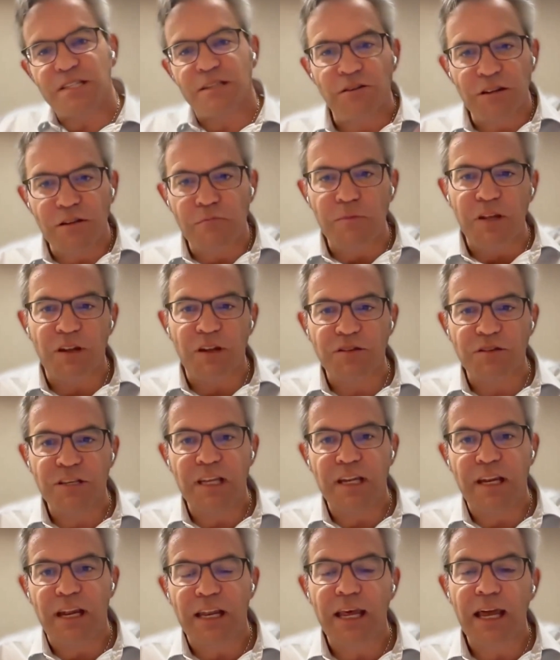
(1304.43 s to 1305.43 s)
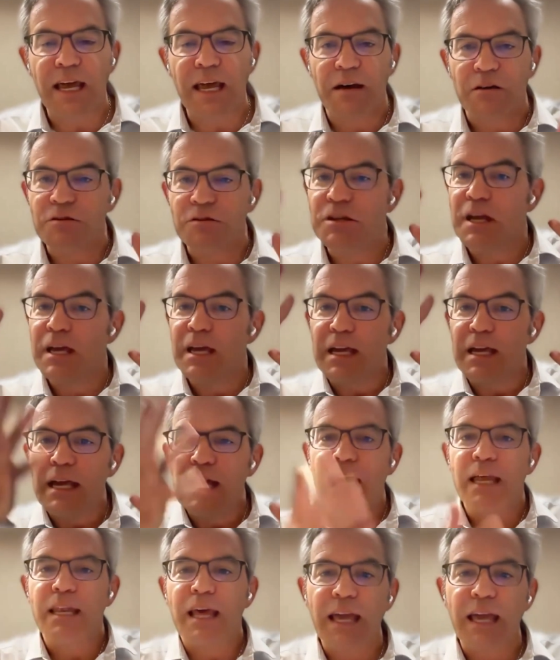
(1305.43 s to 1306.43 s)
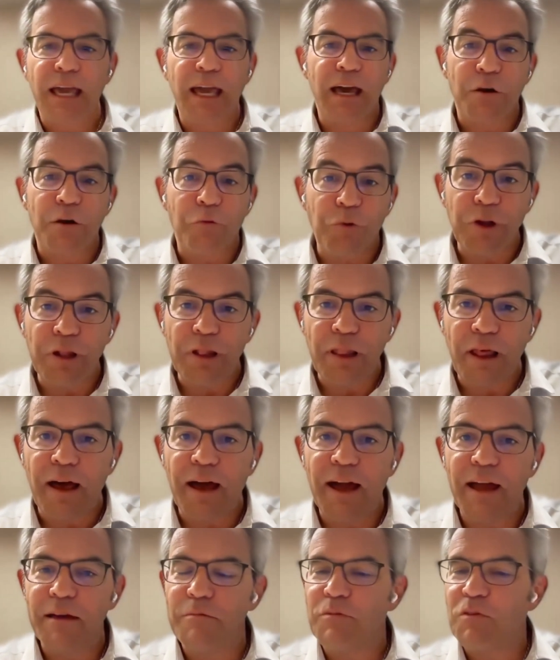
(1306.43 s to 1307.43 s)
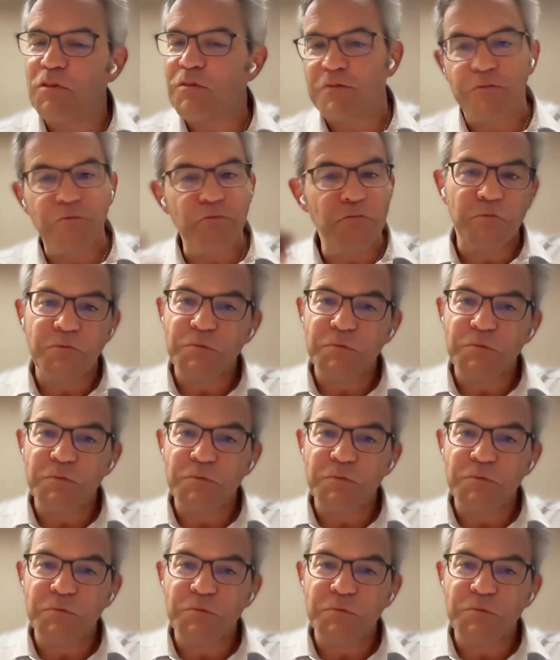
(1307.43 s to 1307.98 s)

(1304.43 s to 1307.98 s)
30 minutes in and out, and I got a reliable